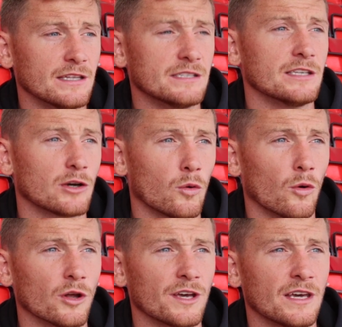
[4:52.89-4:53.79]
see the
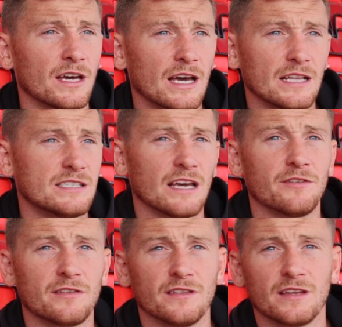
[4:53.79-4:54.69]
quality and see
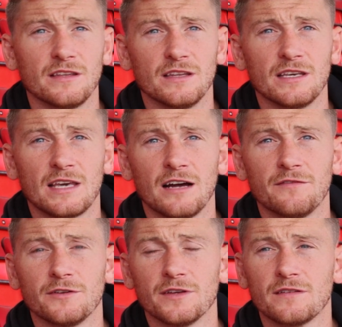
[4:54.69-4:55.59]
everything that you can
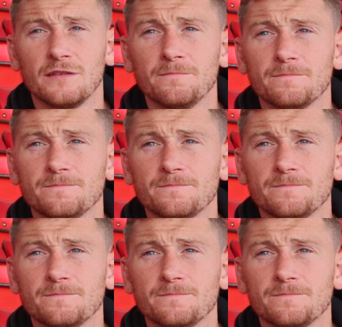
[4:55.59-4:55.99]
for your team.